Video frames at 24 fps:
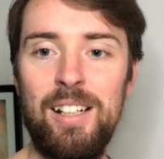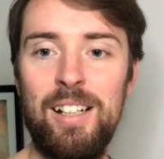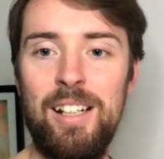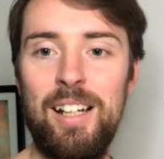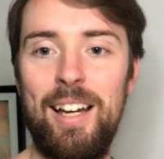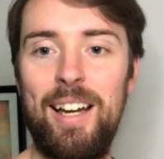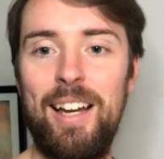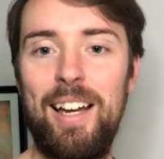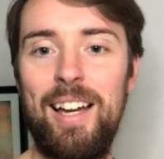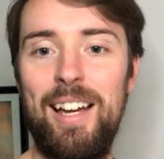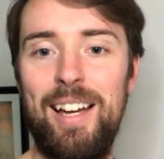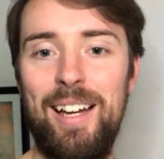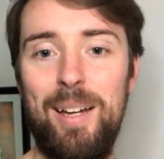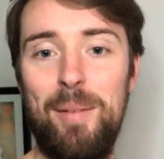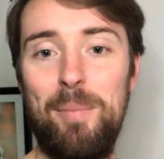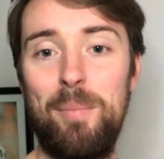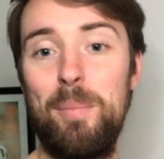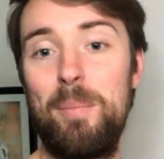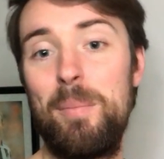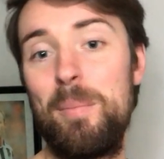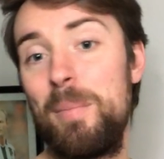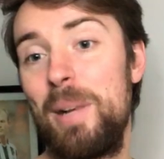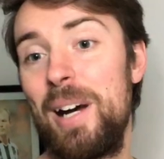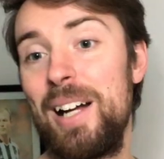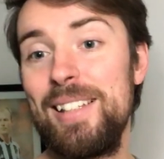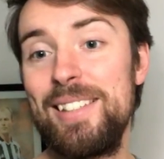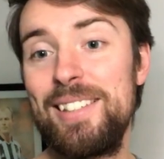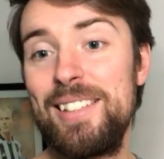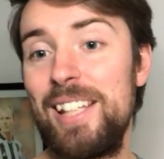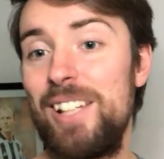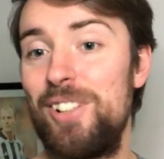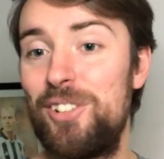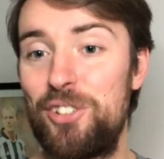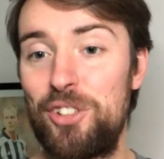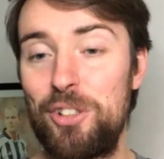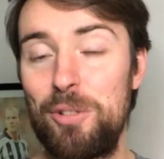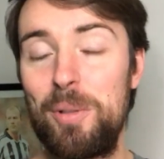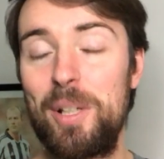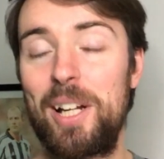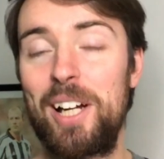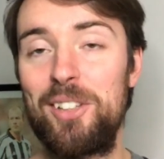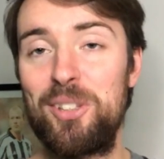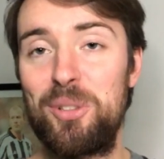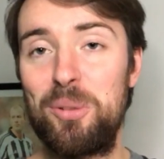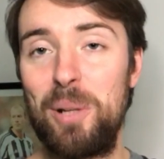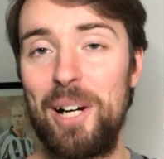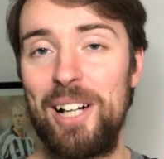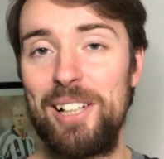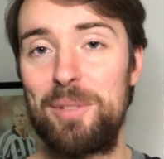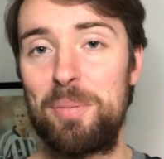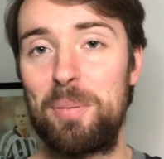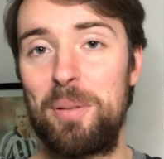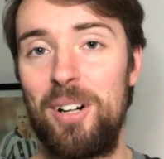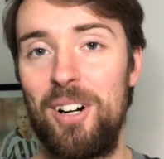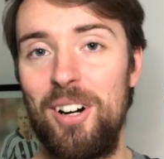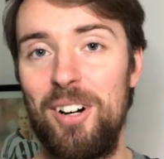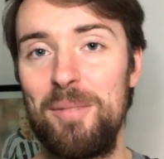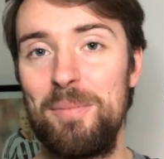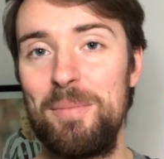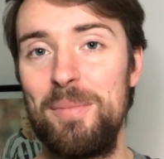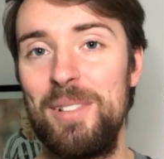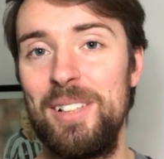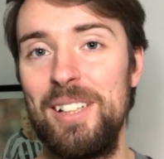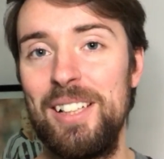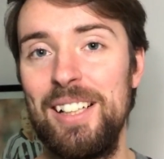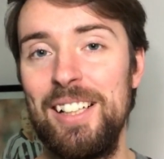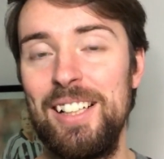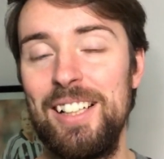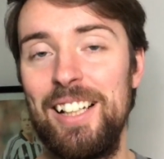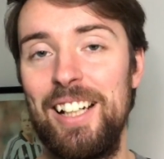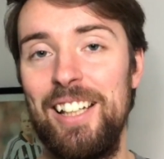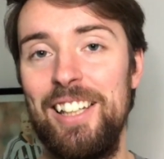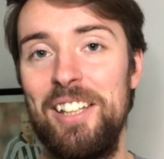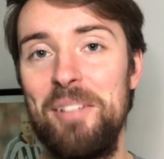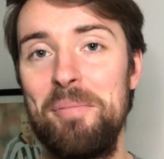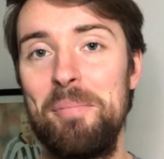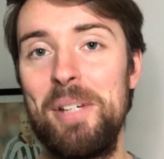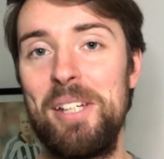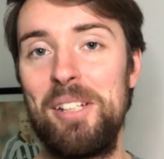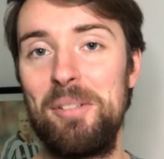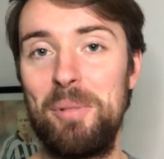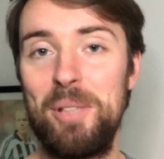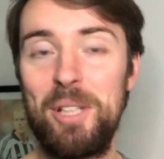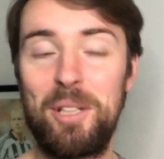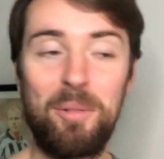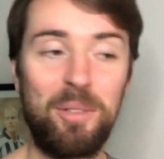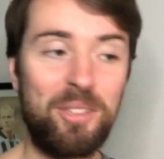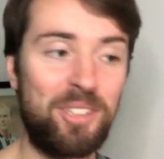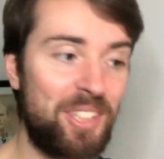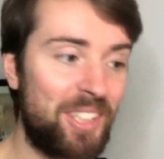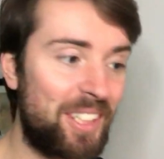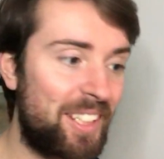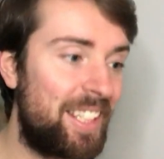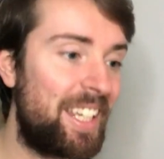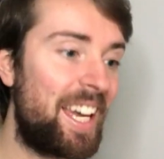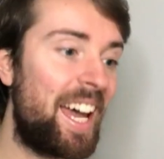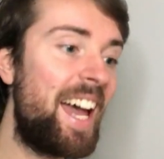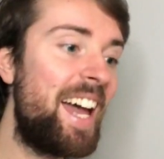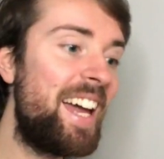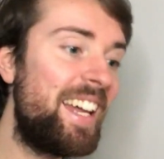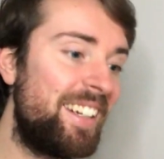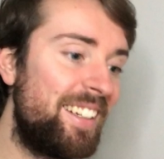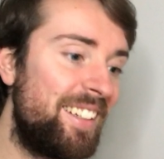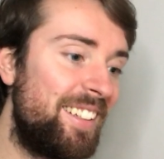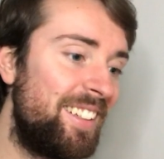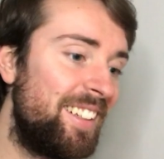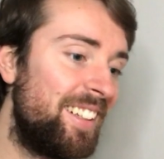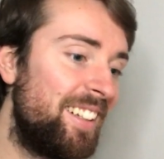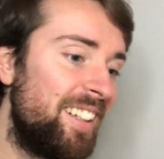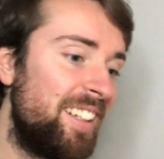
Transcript: Man City drew against West Brom in the midweek, which again,